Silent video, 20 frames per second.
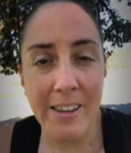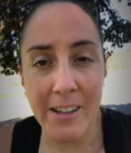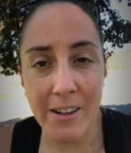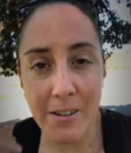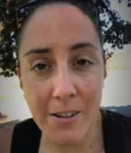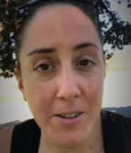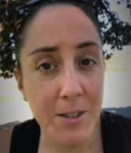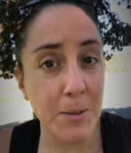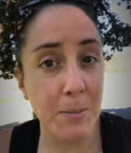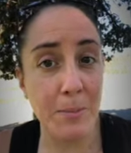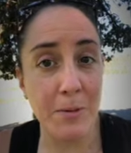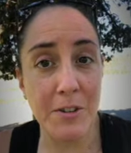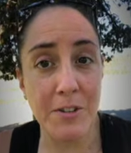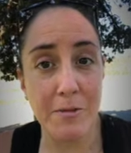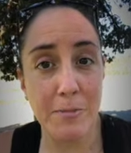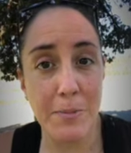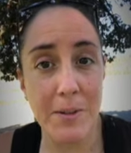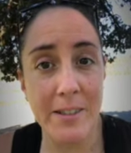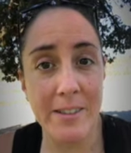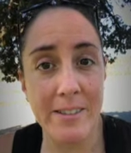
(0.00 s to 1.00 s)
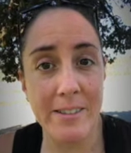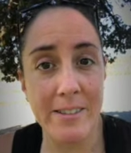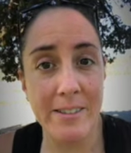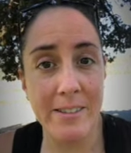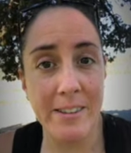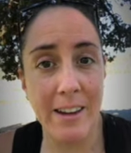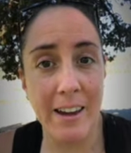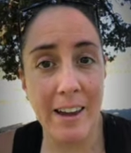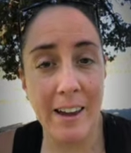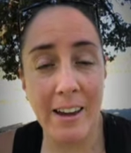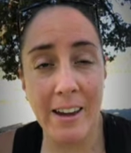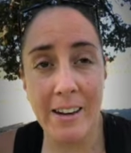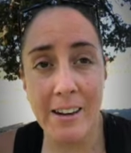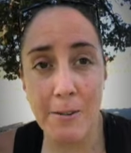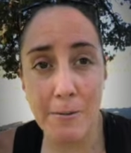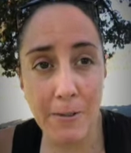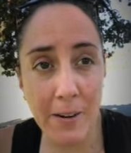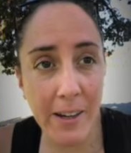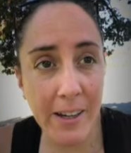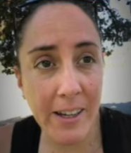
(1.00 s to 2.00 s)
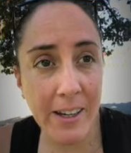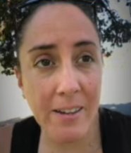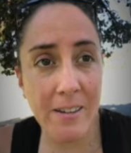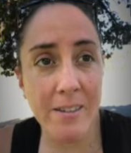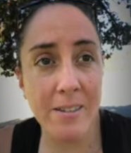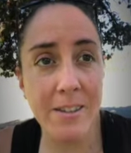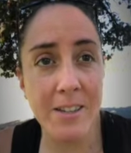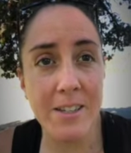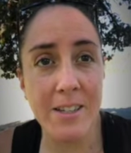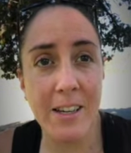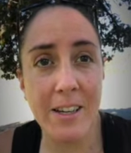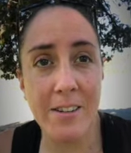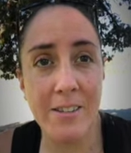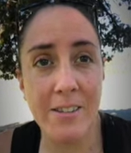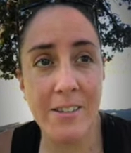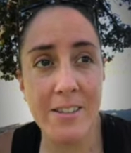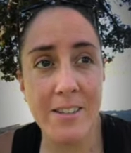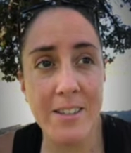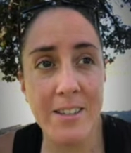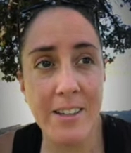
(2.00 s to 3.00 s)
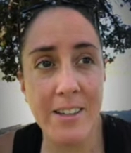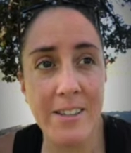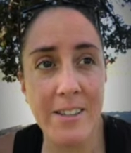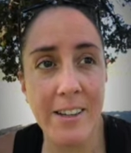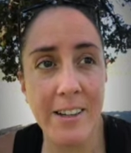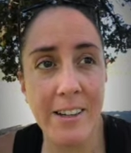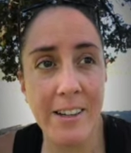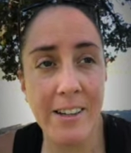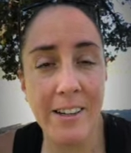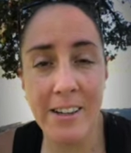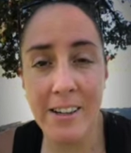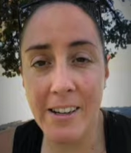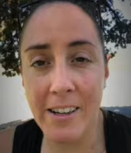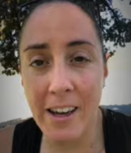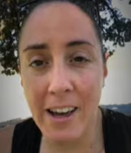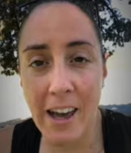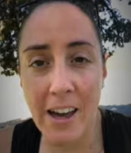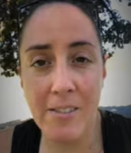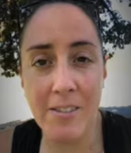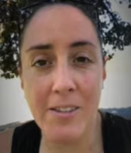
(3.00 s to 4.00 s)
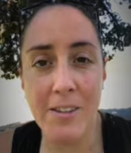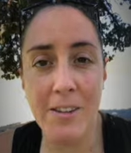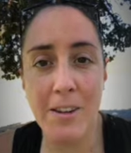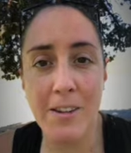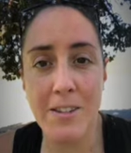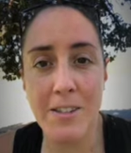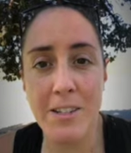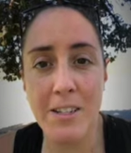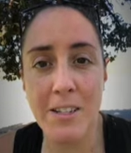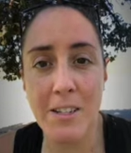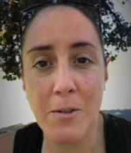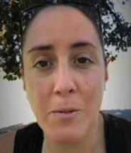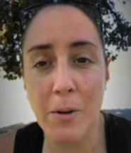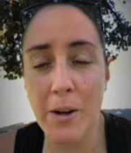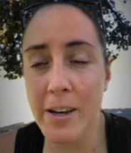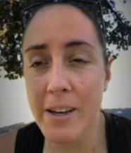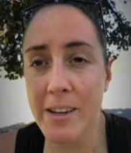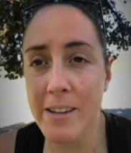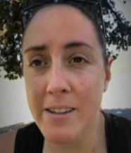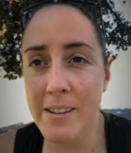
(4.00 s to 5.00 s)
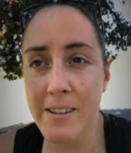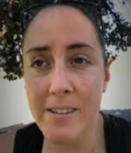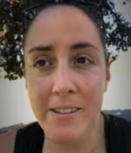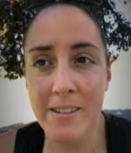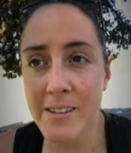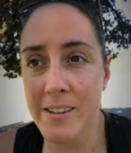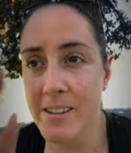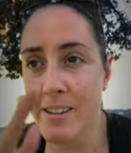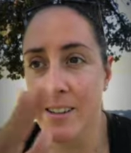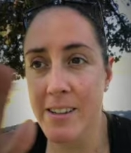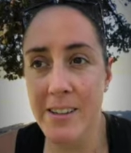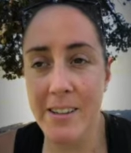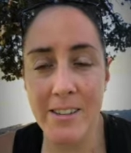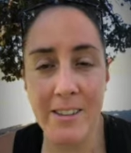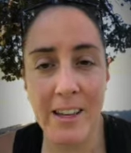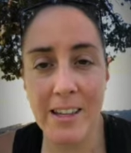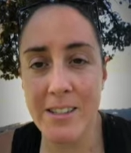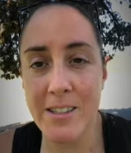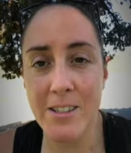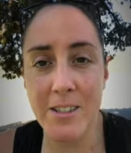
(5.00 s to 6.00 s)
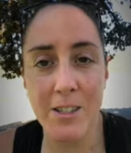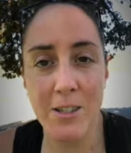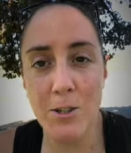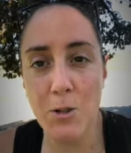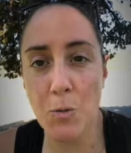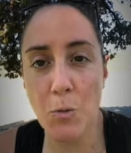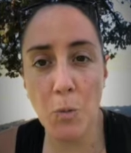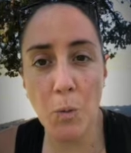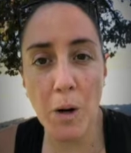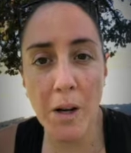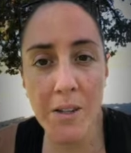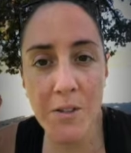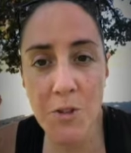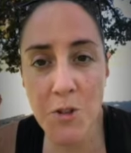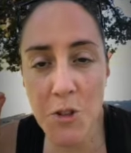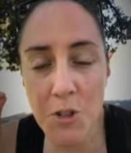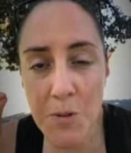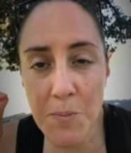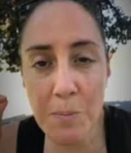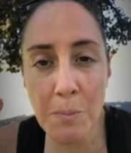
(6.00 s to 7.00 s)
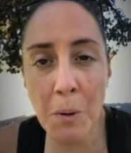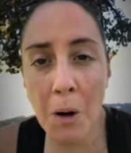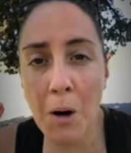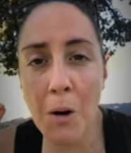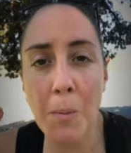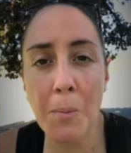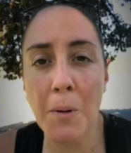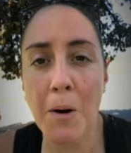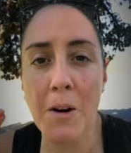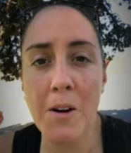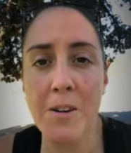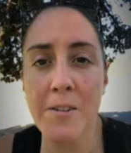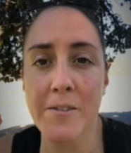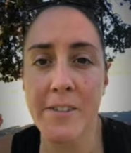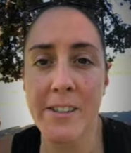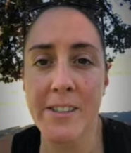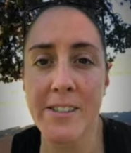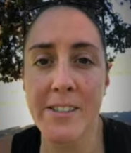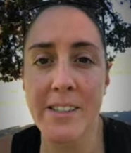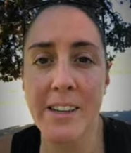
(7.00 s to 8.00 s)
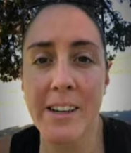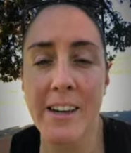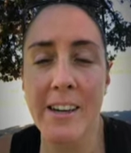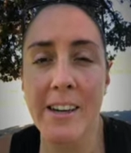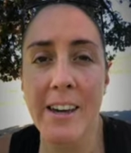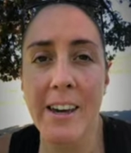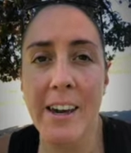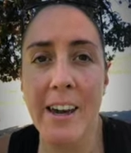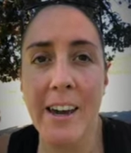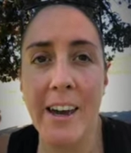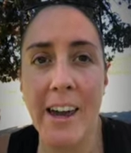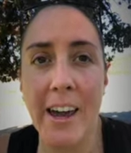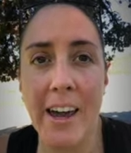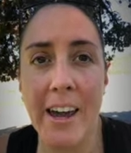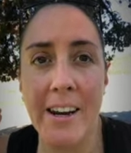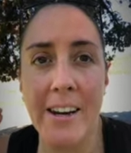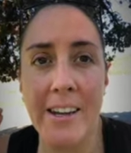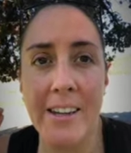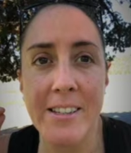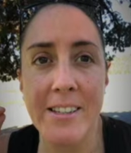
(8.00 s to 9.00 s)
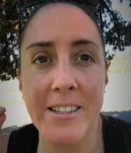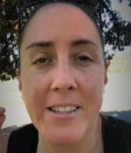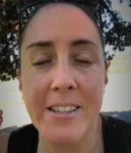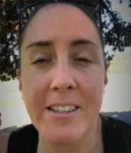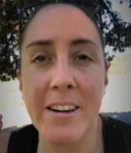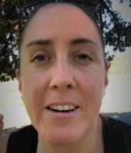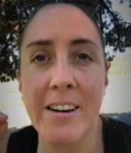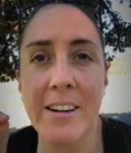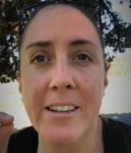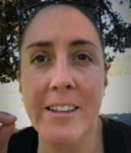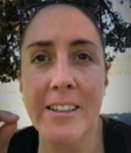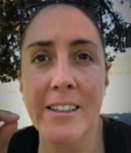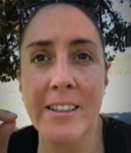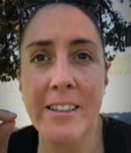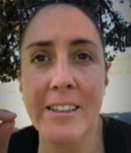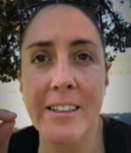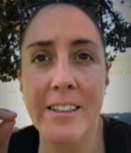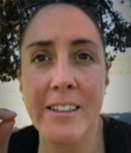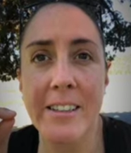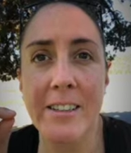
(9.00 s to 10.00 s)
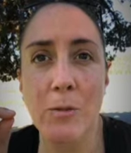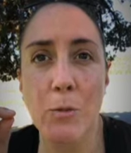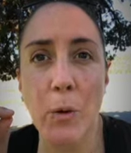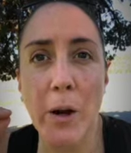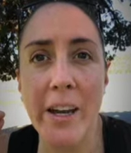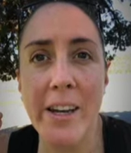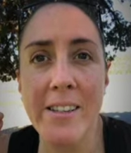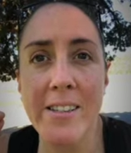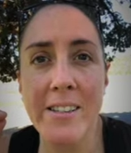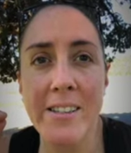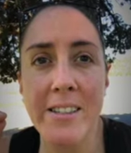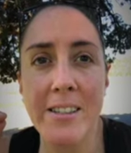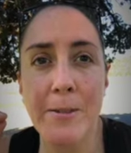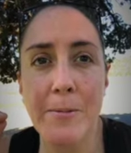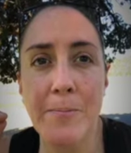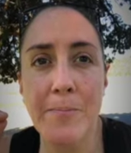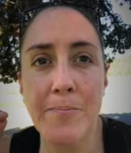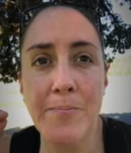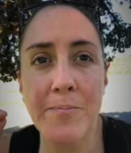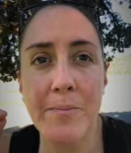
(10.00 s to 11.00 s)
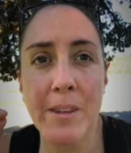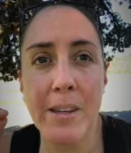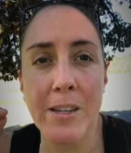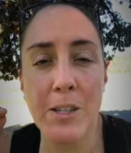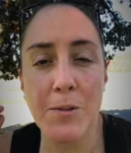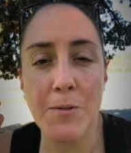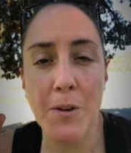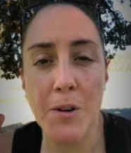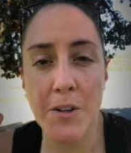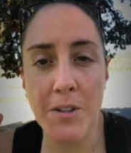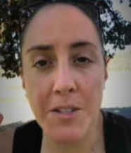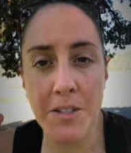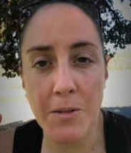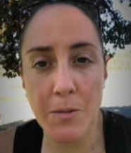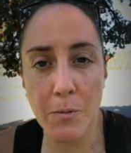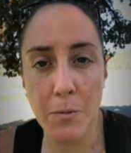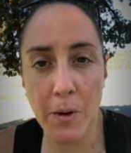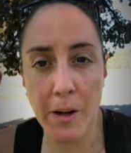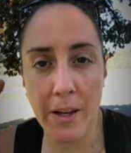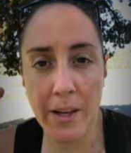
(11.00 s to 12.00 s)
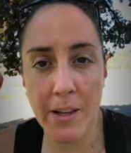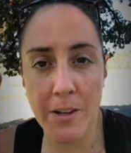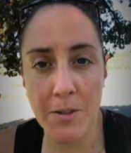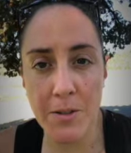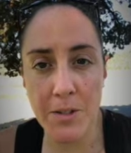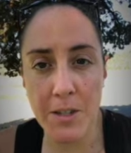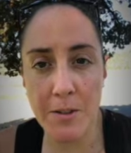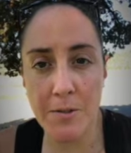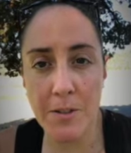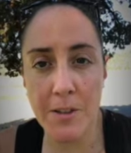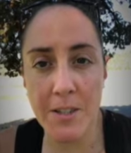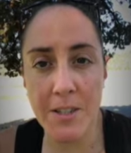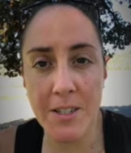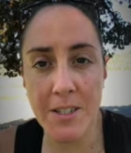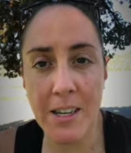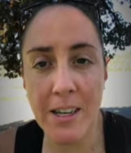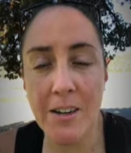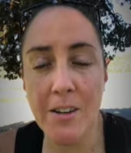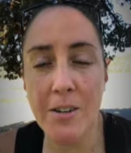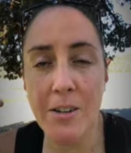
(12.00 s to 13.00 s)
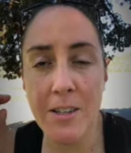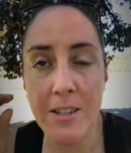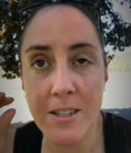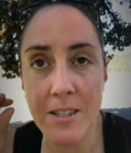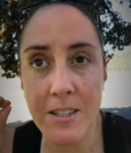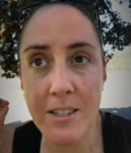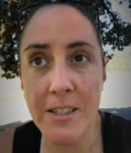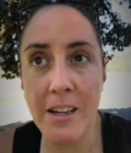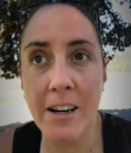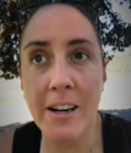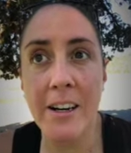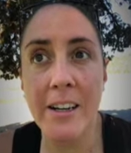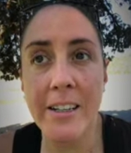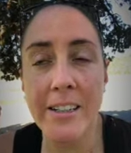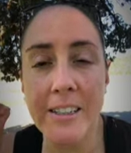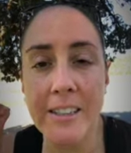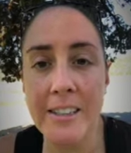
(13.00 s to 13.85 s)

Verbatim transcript: there is improvement. And if I get on the scale on Sunday and I haven't lost any weight, that's just one small part of it. And it's not weight, as far as weighing yourself on a scale, is not